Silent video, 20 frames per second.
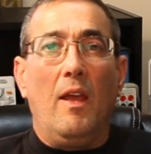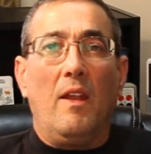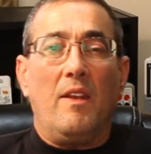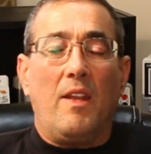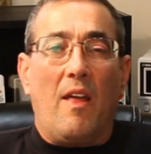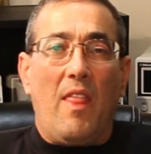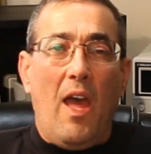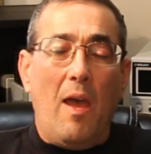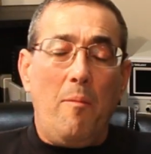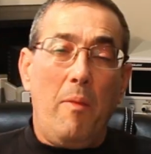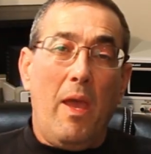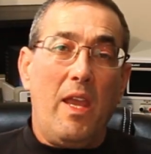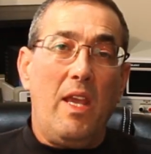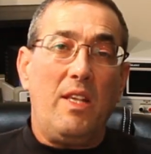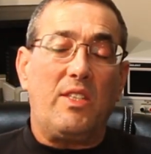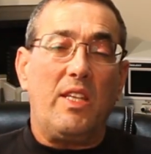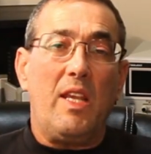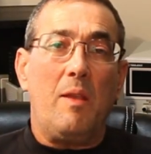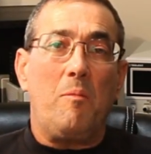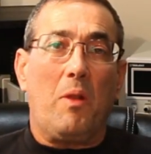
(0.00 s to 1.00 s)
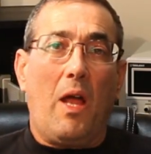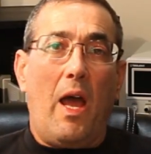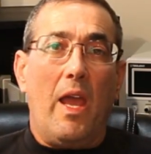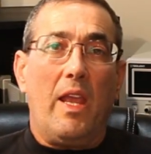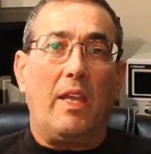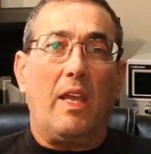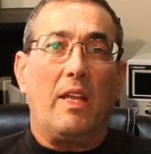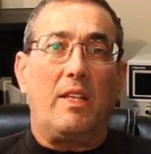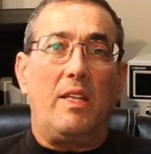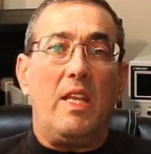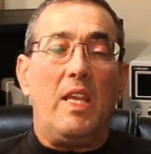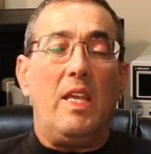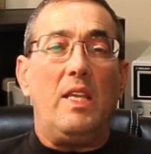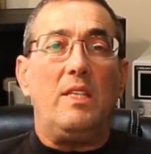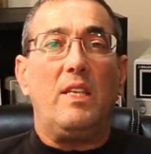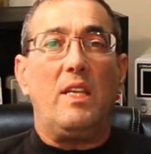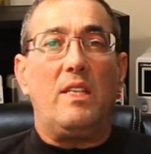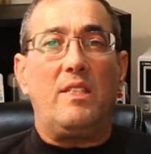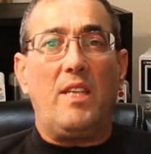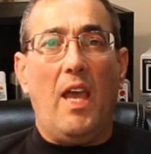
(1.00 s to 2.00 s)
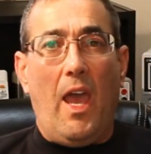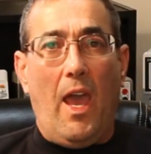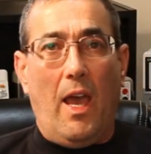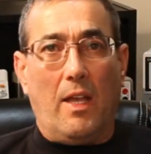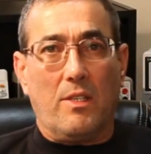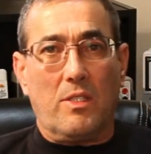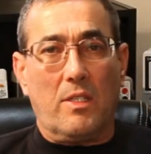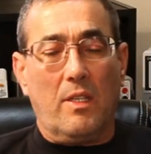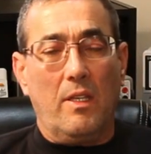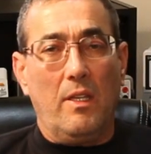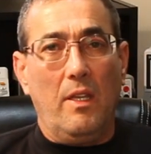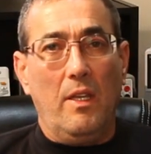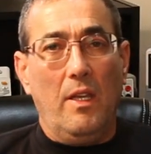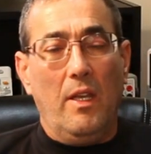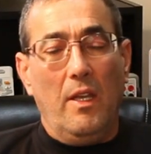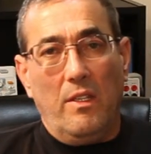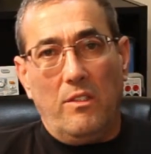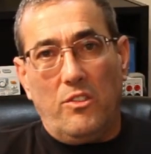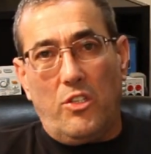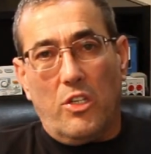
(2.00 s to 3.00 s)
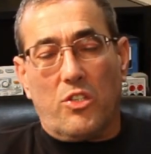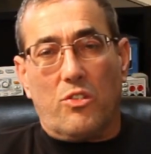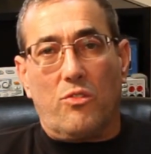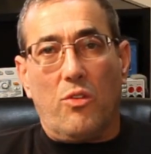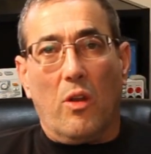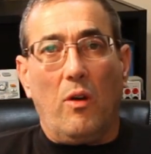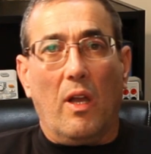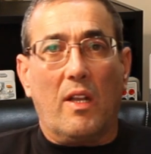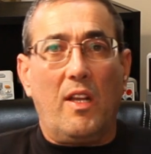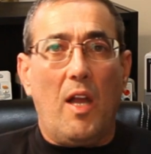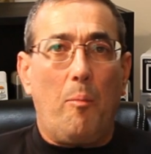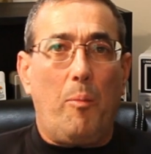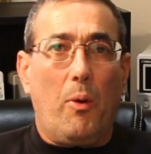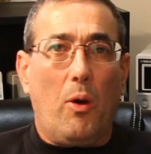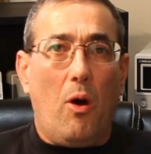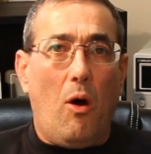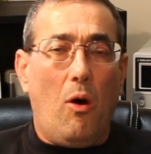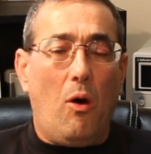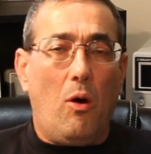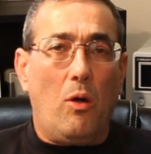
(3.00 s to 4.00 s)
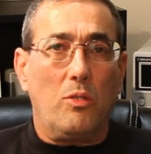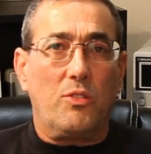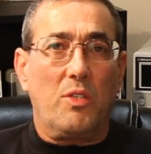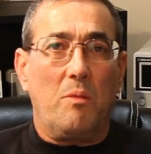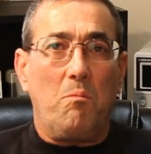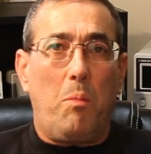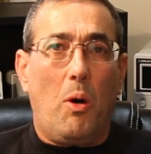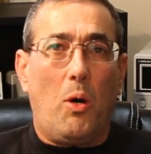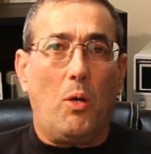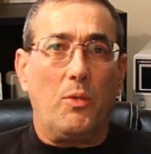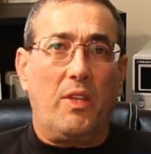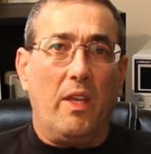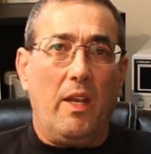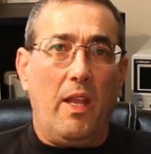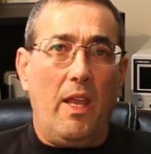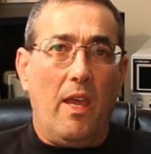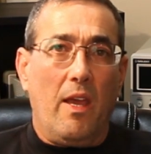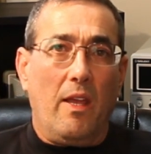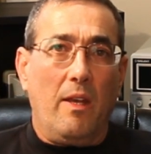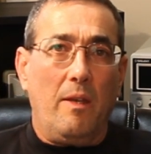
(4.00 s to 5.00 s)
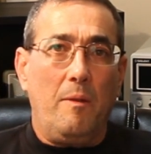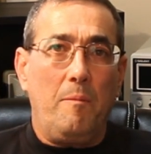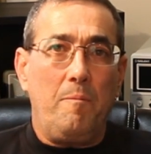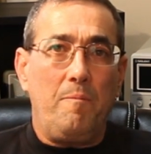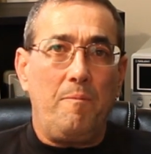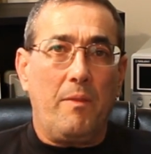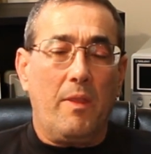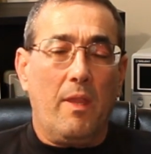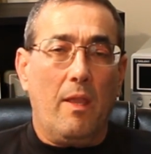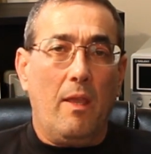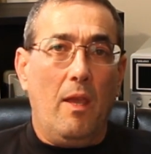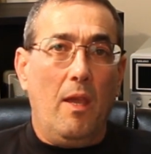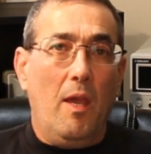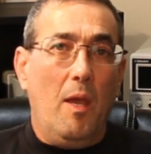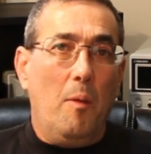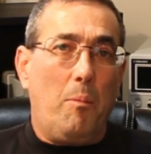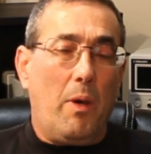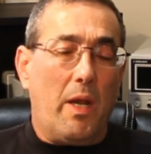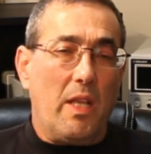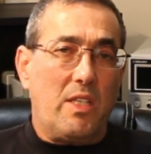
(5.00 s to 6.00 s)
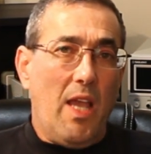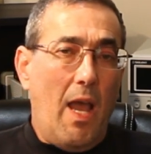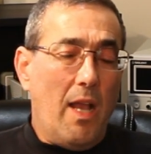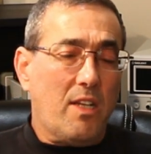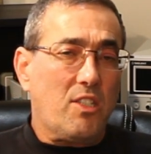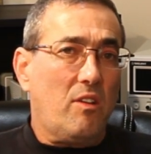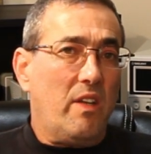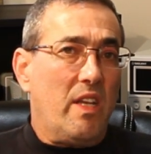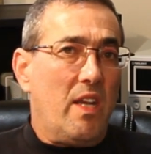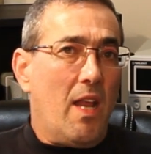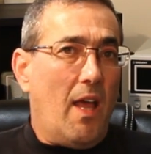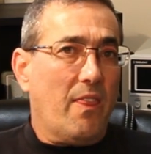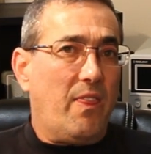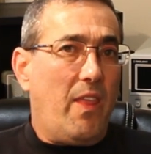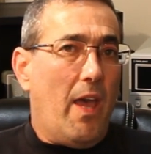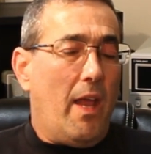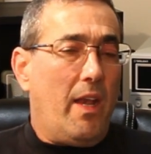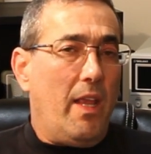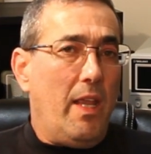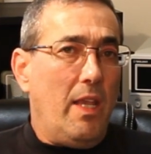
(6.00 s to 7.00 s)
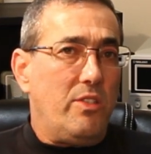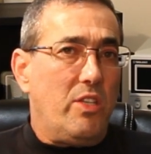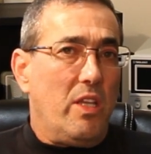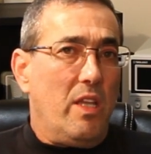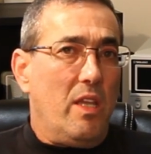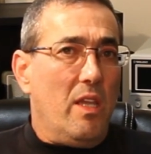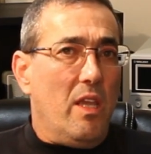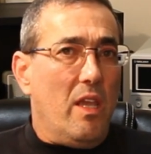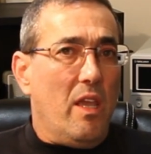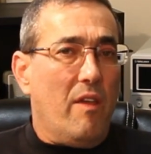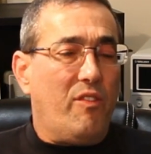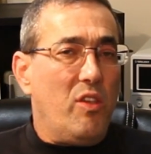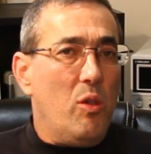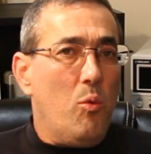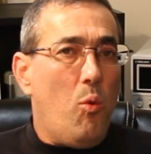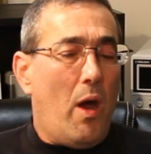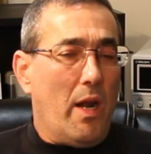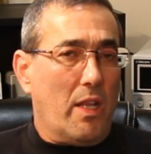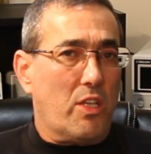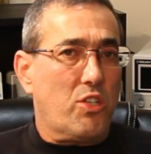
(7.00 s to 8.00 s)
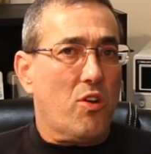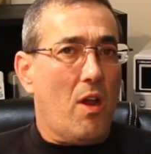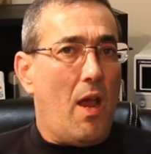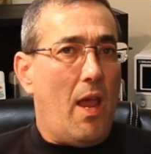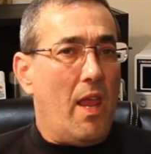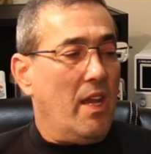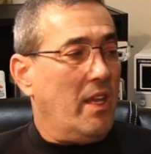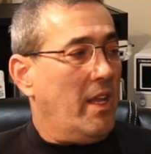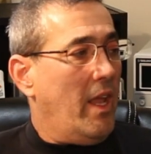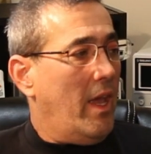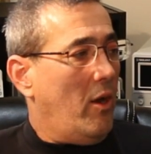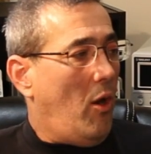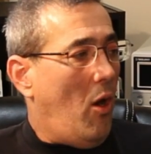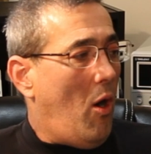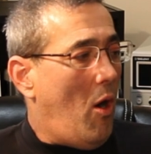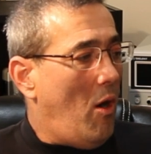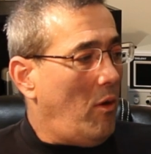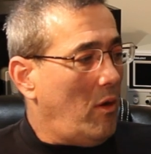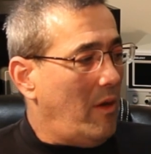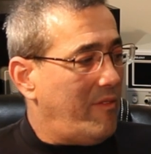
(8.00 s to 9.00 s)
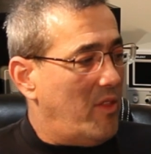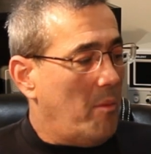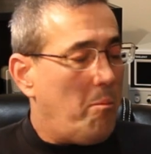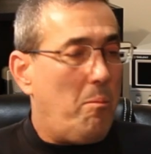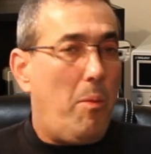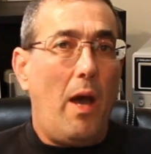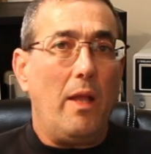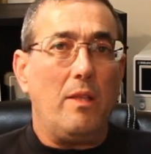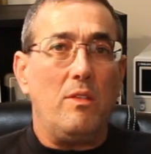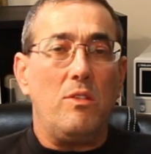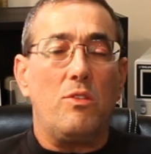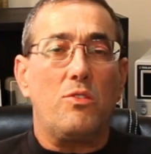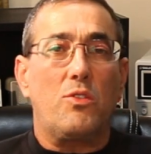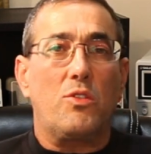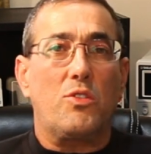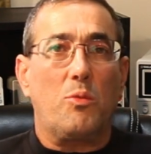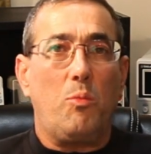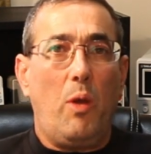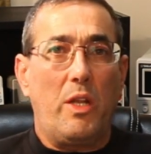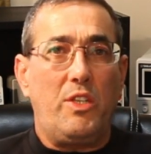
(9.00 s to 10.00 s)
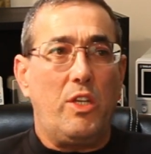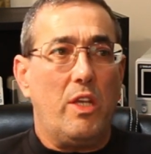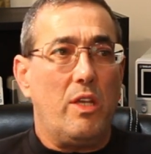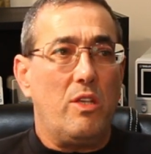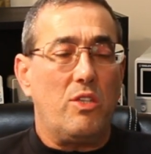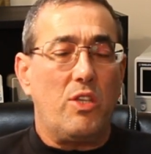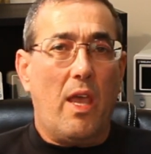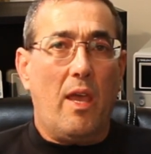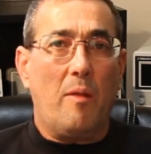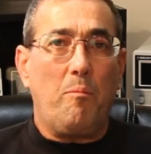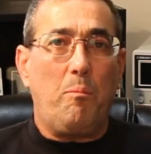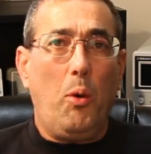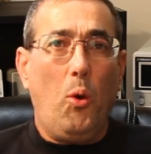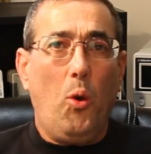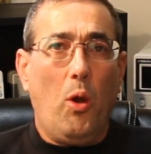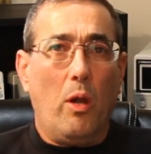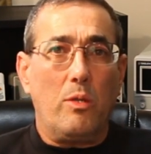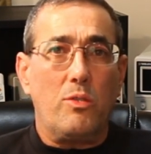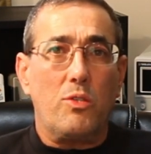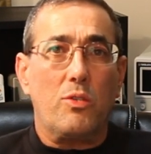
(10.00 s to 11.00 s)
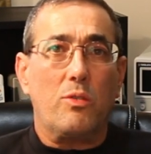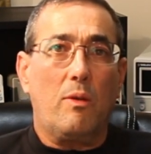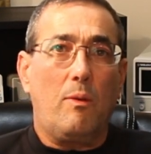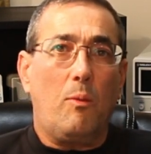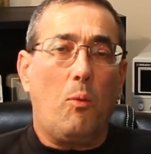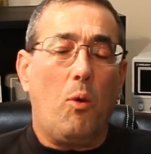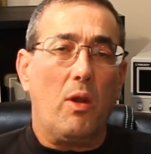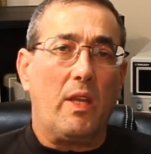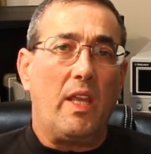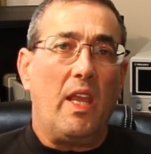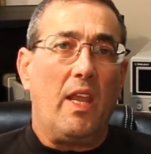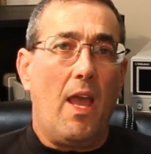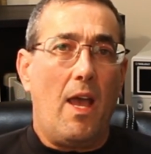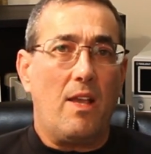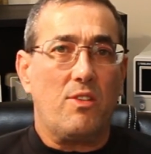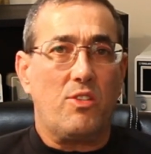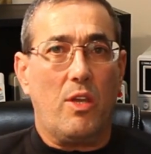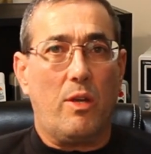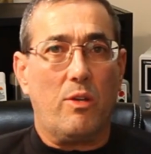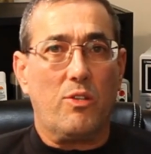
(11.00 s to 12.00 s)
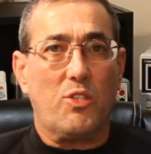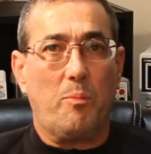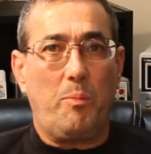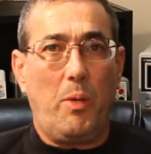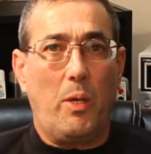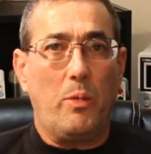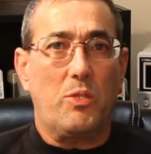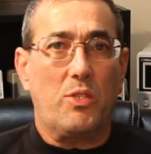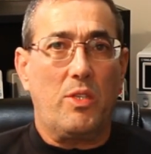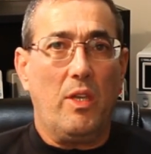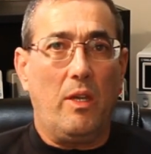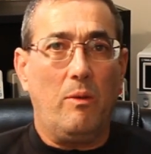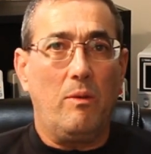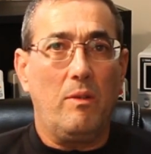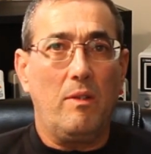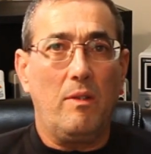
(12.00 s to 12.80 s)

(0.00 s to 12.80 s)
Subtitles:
Now that may seem like an easy task, just drill a couple of holes and bolt it in. But it's actually not that easy if you want to try and get all of the buttons, switches, and ports working as they're supposed to.